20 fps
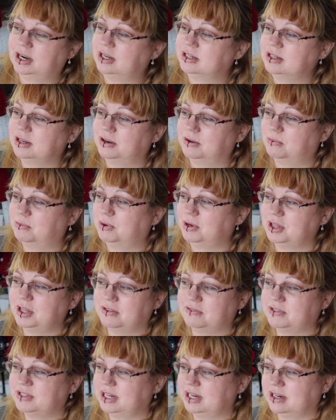I don't know what
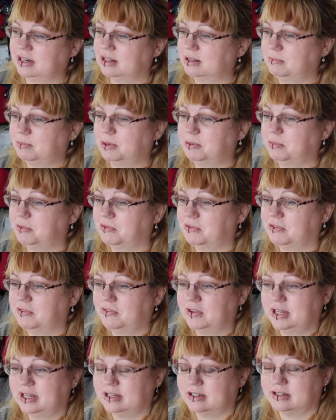they've seen at the bottom of the
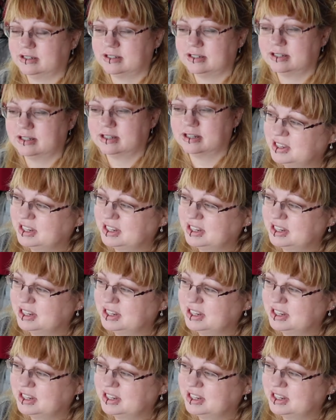field.